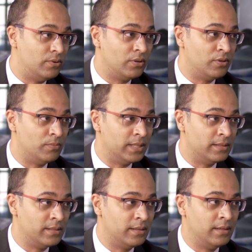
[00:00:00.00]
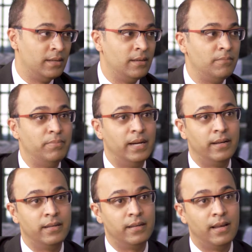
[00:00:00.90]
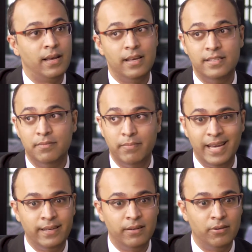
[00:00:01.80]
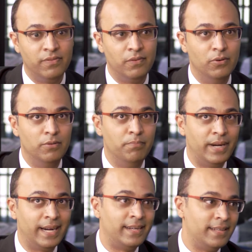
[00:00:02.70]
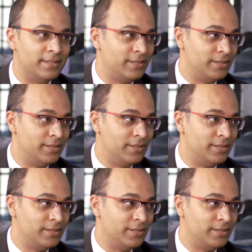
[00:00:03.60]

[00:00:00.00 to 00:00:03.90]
documents. But as a matter of good practice,